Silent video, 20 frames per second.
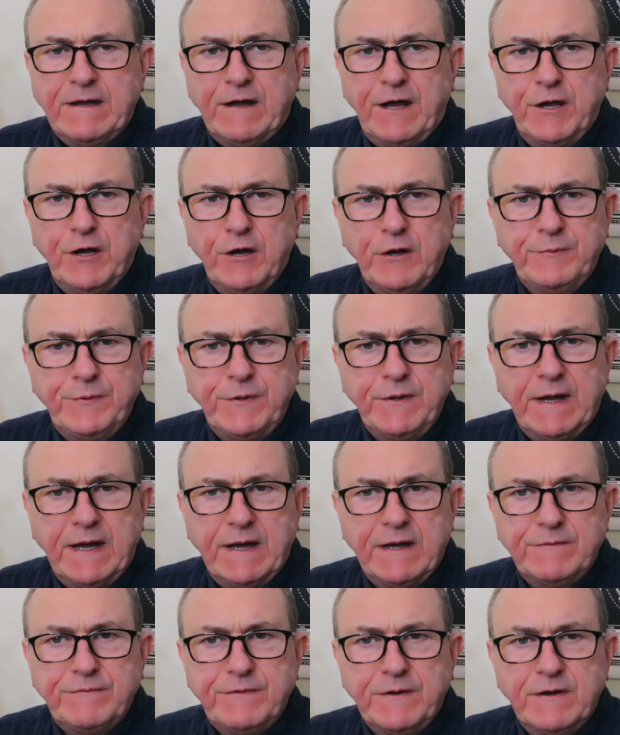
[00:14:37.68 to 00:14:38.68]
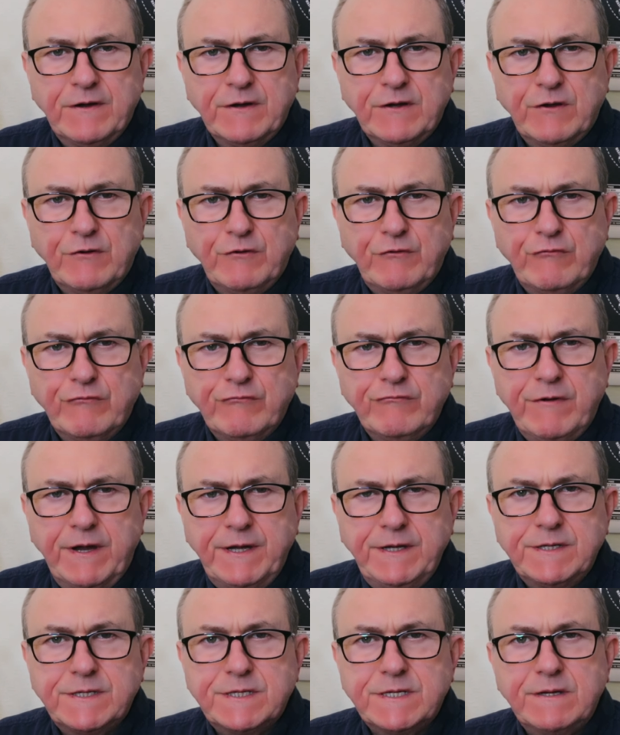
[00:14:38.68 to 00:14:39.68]
I hope you have a
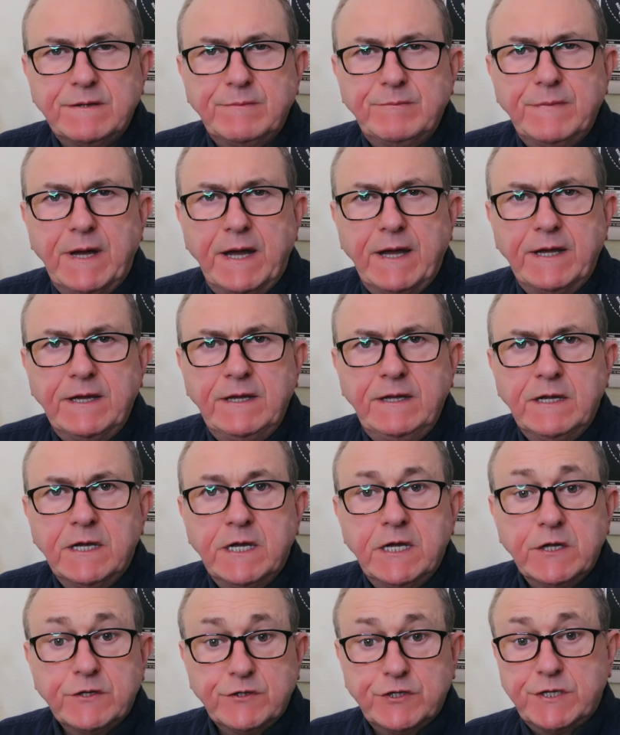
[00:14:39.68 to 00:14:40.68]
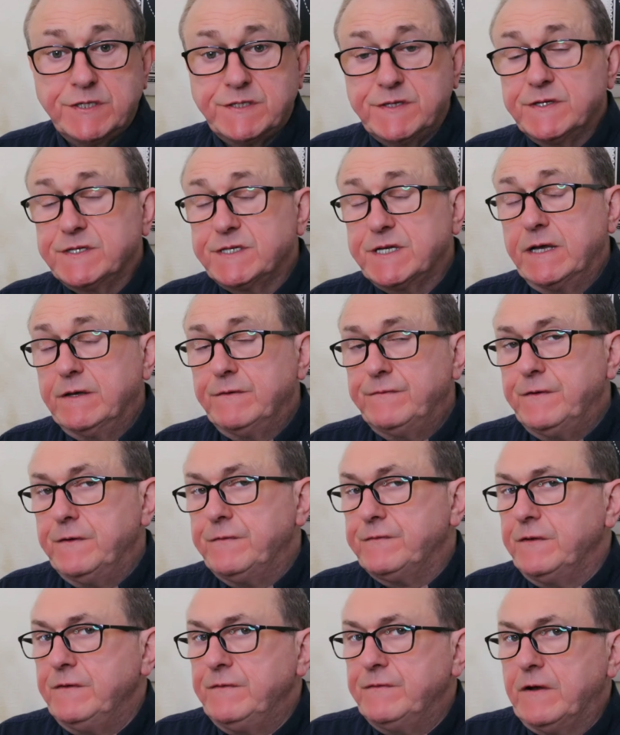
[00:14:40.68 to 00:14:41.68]
great May. Just to say,
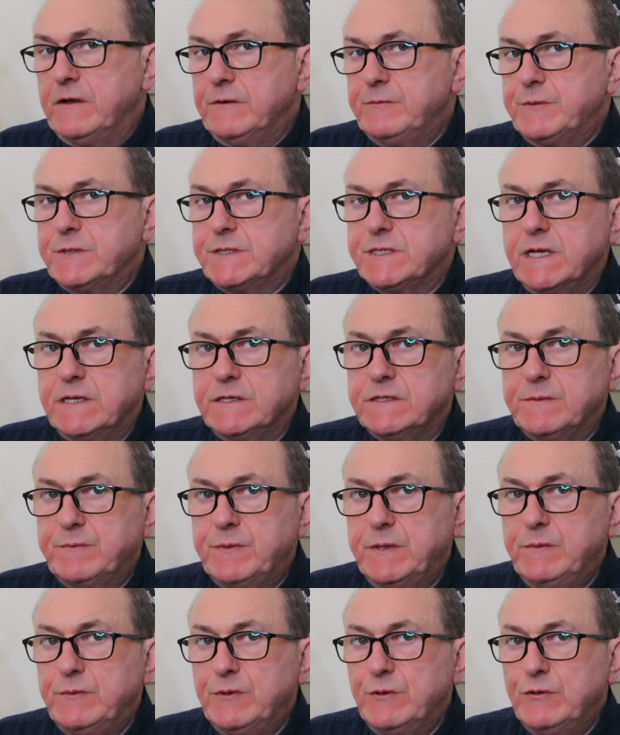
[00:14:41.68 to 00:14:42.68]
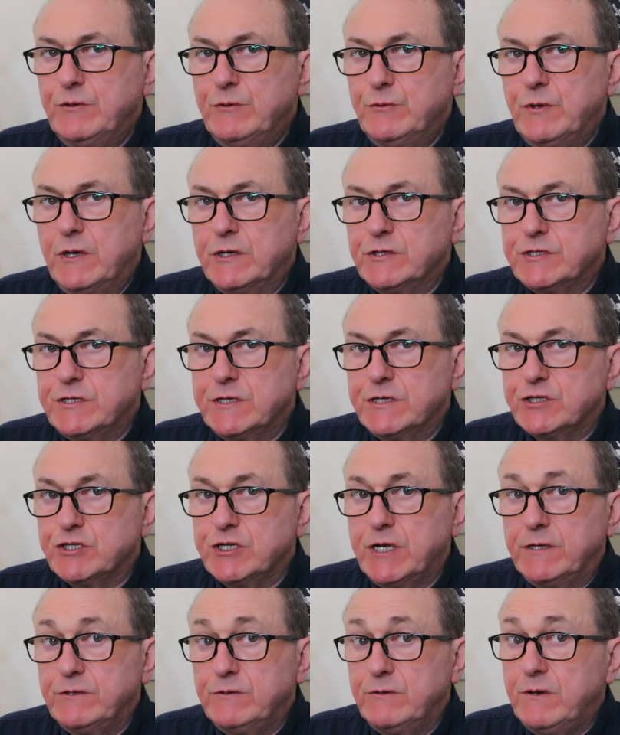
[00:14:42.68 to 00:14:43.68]
55% of people who watch this
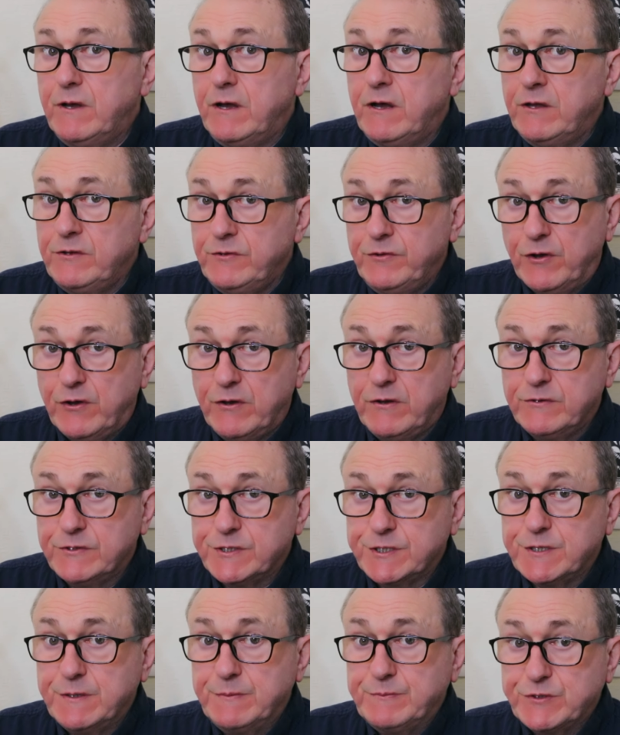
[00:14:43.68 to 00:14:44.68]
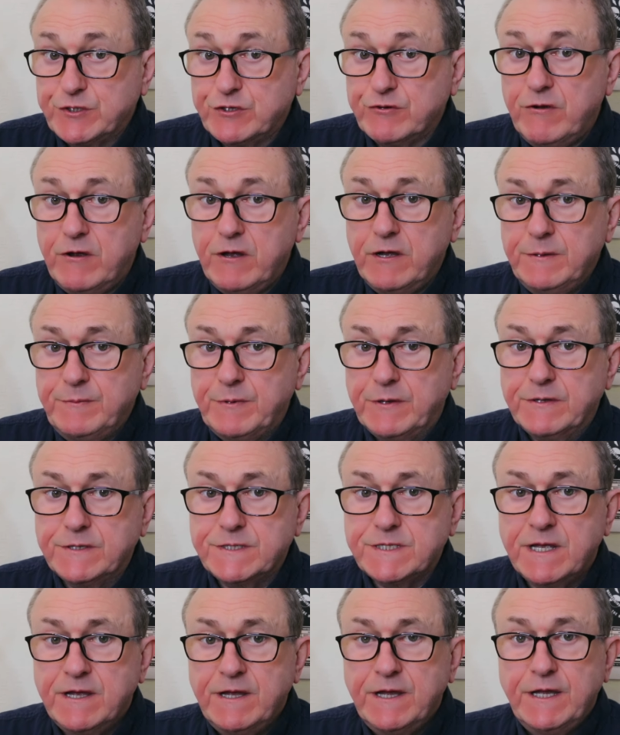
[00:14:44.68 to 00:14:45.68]
channel are not
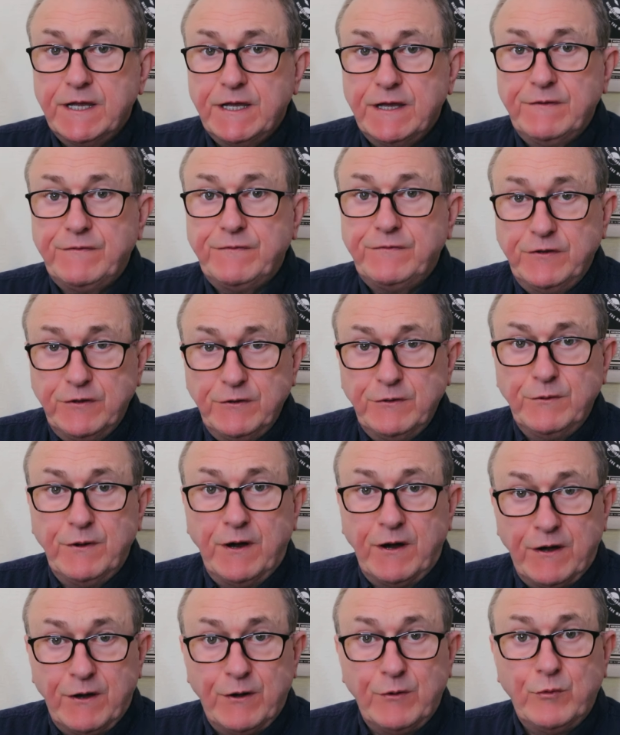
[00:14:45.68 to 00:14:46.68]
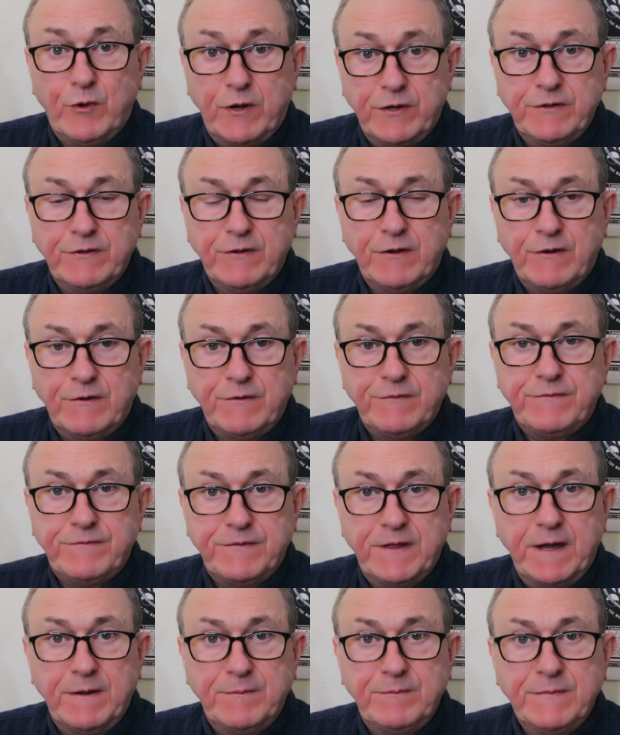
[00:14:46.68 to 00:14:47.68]
subscribers. If you are one of
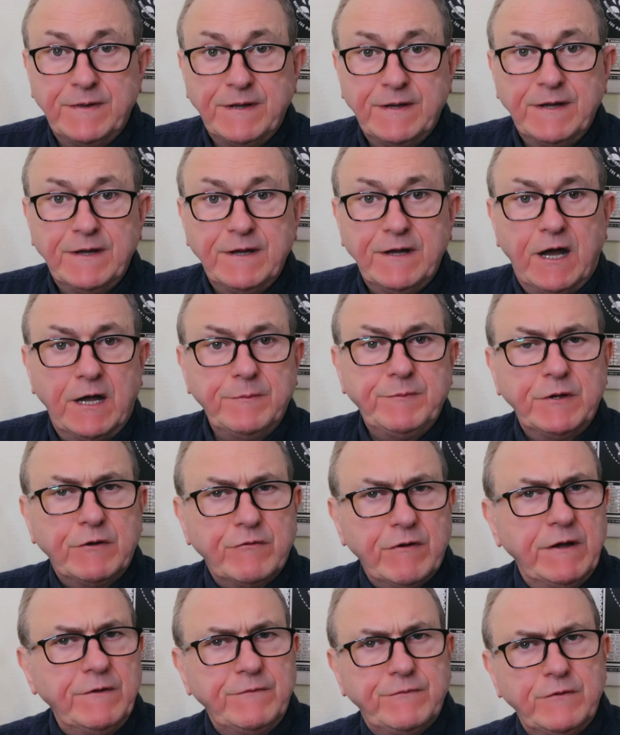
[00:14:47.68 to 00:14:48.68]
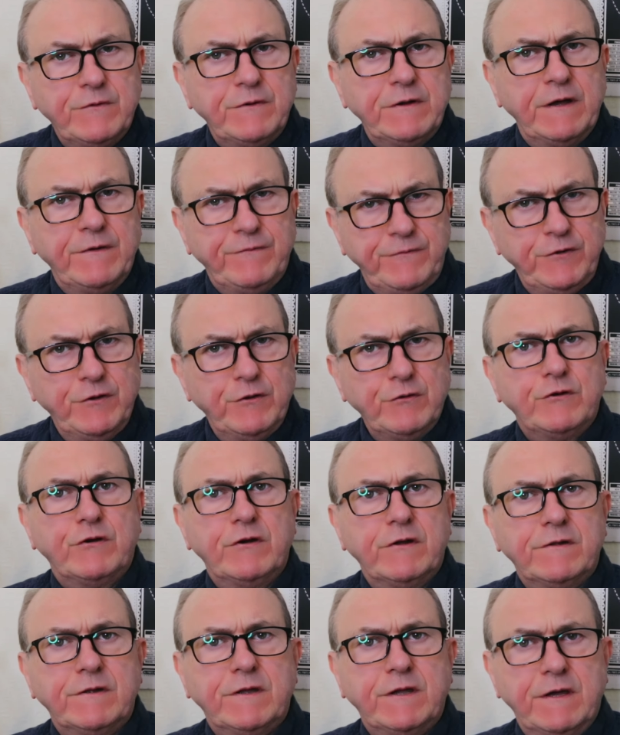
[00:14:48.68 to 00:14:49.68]
them, I'd be grateful if you
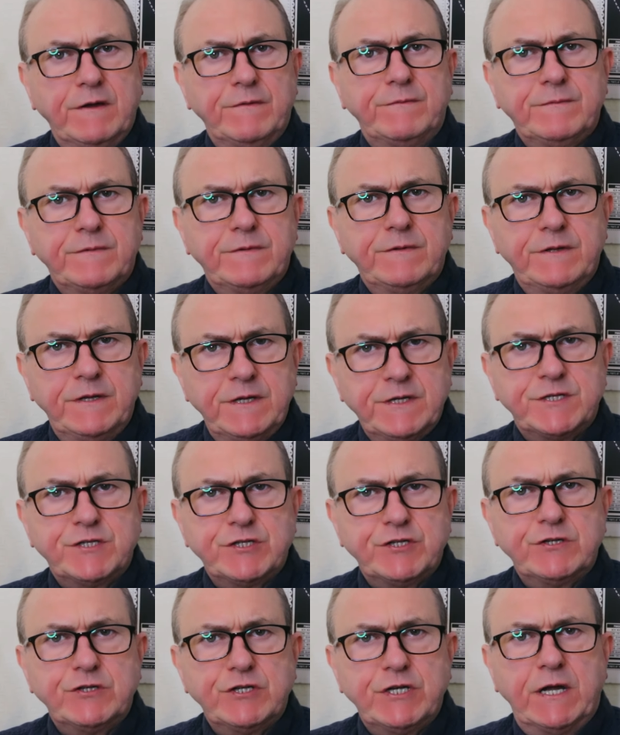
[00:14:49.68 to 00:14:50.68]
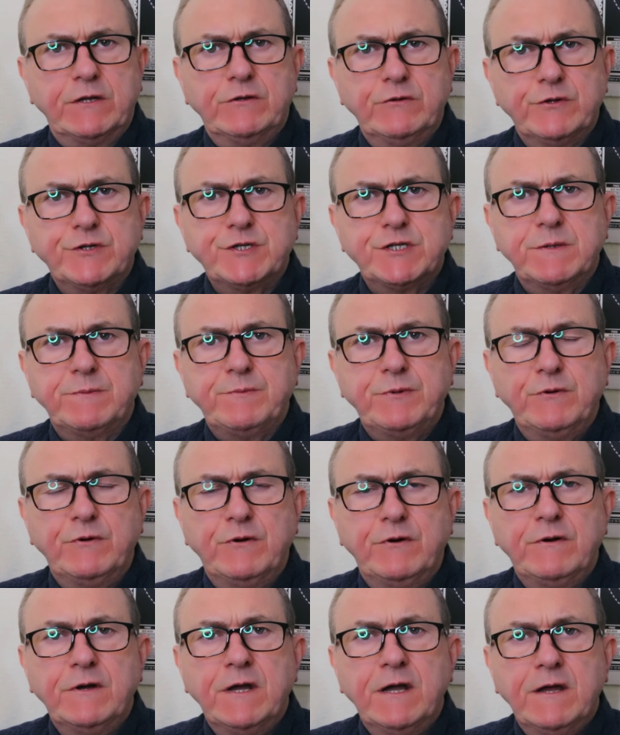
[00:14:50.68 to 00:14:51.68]
could give this channel
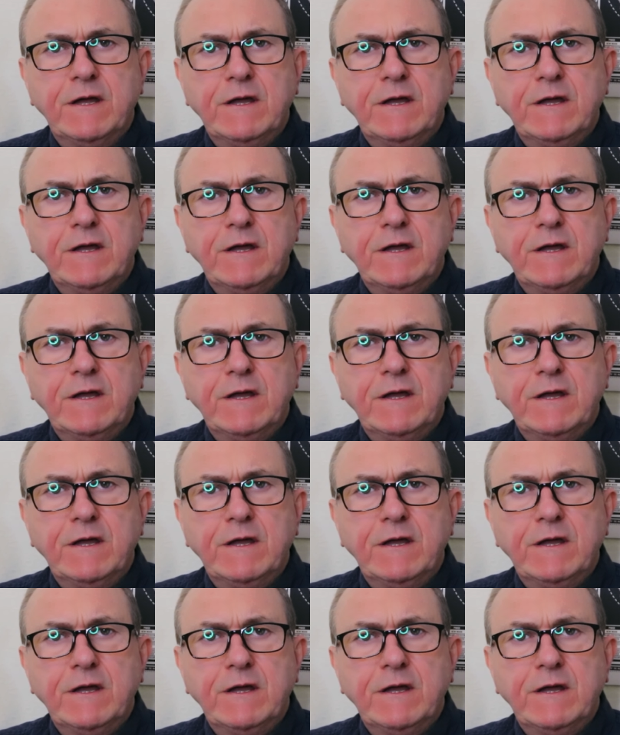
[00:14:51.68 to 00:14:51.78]
support.